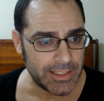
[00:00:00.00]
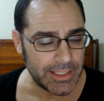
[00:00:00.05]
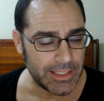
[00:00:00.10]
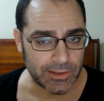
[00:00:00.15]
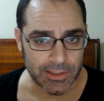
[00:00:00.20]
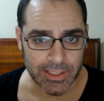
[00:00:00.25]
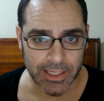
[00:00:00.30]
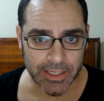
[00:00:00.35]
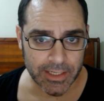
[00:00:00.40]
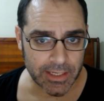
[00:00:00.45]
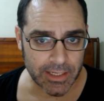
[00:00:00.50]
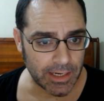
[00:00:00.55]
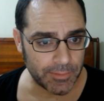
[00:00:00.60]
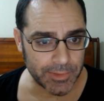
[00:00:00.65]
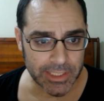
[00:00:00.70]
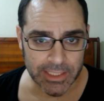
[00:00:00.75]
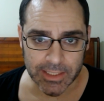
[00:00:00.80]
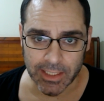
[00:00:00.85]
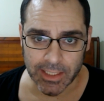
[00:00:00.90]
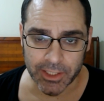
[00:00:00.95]
a lot of
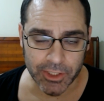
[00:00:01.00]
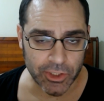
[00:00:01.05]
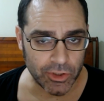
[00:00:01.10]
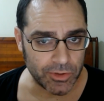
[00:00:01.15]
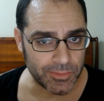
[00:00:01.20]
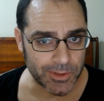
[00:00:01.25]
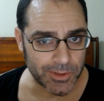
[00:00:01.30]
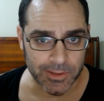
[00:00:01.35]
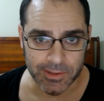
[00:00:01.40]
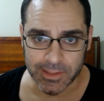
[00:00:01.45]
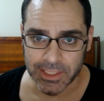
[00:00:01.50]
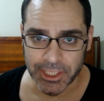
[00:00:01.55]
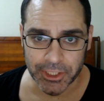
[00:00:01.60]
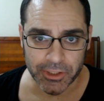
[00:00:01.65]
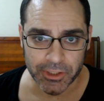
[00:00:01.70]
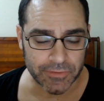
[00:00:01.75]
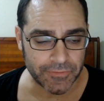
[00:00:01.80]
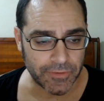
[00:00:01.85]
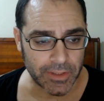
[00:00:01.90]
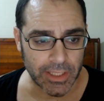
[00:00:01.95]
comedy, a lot of humor, a lot
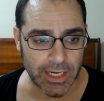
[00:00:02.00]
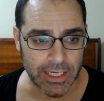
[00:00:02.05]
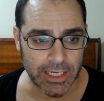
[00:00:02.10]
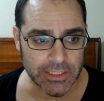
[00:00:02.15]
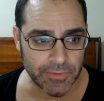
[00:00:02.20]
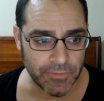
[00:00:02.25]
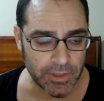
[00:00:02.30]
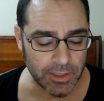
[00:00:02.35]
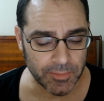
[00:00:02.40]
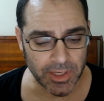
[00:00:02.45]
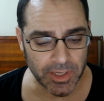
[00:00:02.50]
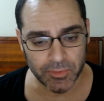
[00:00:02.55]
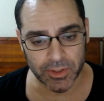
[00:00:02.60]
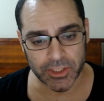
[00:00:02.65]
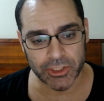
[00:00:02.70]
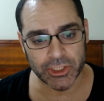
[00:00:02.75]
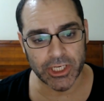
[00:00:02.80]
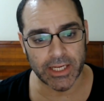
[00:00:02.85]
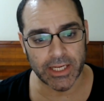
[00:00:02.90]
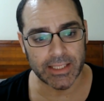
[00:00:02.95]
of good philosophy. You might
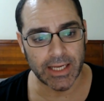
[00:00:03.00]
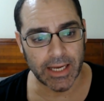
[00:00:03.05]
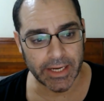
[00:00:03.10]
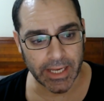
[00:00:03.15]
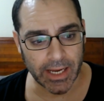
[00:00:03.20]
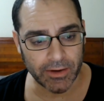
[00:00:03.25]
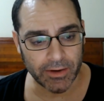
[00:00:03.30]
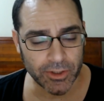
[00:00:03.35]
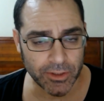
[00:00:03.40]
want to check that out.